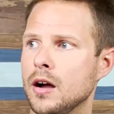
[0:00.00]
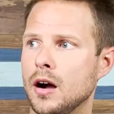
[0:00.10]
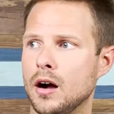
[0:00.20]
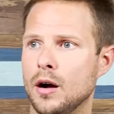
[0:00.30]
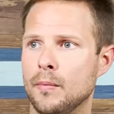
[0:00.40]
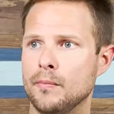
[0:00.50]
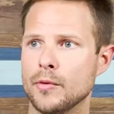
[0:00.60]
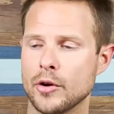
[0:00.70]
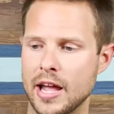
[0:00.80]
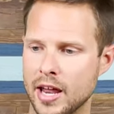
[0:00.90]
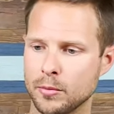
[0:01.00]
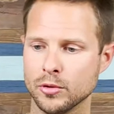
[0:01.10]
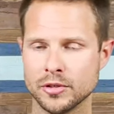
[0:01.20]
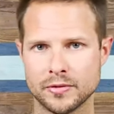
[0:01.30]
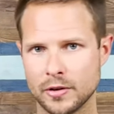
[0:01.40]
um, your
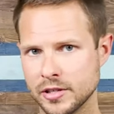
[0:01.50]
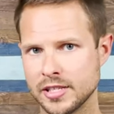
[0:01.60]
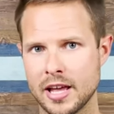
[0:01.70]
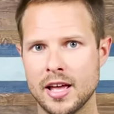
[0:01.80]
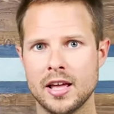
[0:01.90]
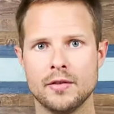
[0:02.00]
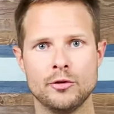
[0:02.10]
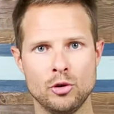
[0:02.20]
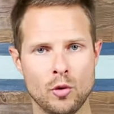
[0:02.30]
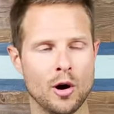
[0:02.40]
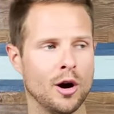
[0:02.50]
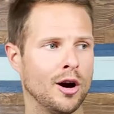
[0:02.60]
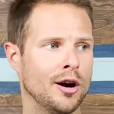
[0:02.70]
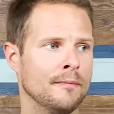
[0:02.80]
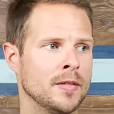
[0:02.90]
animals firsthand if you
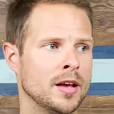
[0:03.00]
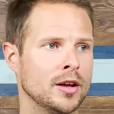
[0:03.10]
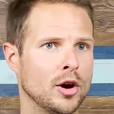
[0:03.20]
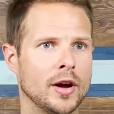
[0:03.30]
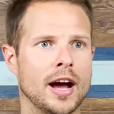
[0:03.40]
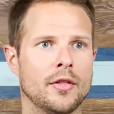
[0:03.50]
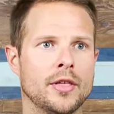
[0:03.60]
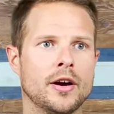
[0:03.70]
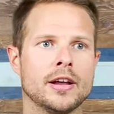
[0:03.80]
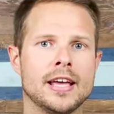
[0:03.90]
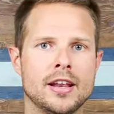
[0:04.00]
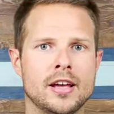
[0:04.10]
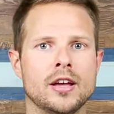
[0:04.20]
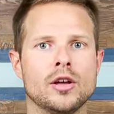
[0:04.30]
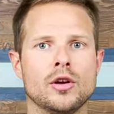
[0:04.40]
are going out there
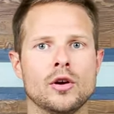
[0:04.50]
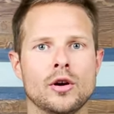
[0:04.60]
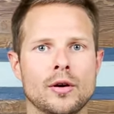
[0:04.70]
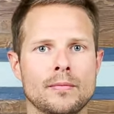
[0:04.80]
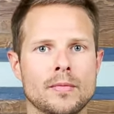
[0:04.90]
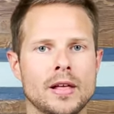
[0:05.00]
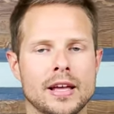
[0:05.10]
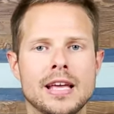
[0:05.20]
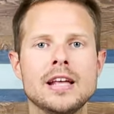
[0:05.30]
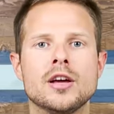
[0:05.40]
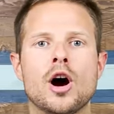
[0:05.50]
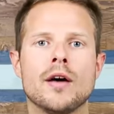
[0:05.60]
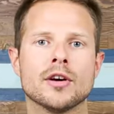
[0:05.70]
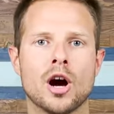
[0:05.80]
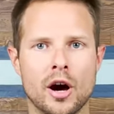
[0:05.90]
getting your like eating
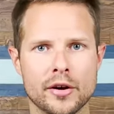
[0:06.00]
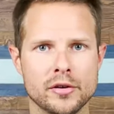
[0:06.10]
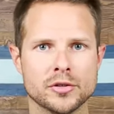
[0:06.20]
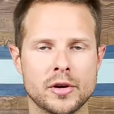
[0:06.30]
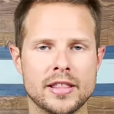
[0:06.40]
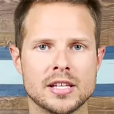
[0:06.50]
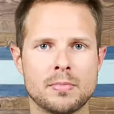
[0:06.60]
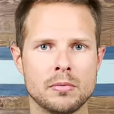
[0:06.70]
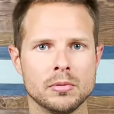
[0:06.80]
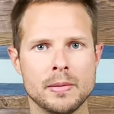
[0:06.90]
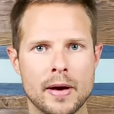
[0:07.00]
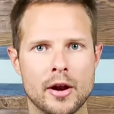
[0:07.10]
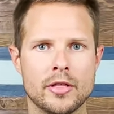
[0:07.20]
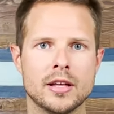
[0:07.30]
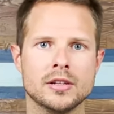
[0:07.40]
avocados right that's probably
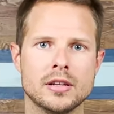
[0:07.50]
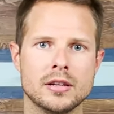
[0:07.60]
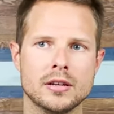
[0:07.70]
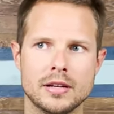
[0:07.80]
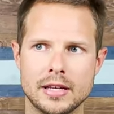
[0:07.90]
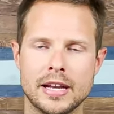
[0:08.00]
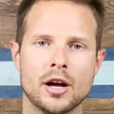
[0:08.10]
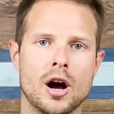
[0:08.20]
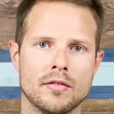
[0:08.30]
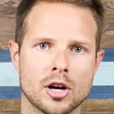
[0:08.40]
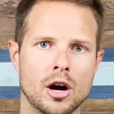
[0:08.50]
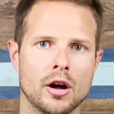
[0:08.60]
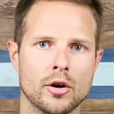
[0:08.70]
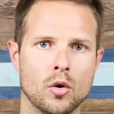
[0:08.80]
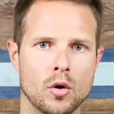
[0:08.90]
better than getting
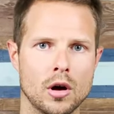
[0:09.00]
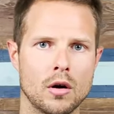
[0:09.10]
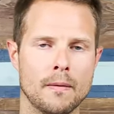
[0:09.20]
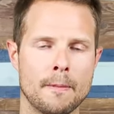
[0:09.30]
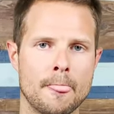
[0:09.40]
avocado oil